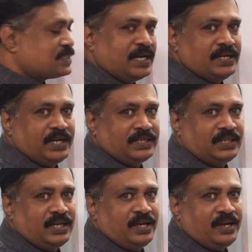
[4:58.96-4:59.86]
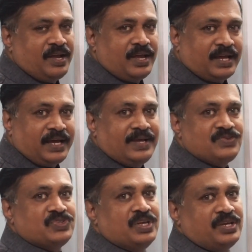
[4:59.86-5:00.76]
conductor
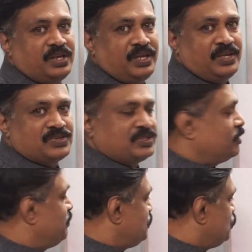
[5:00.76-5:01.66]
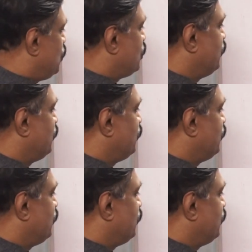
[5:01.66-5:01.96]
has increased. That means you have